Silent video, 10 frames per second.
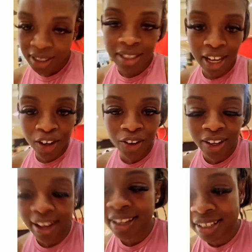dare
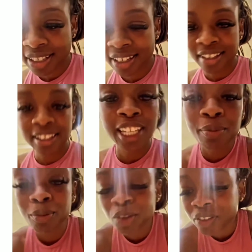and keep
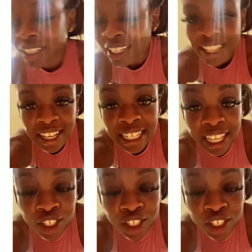it moving. Get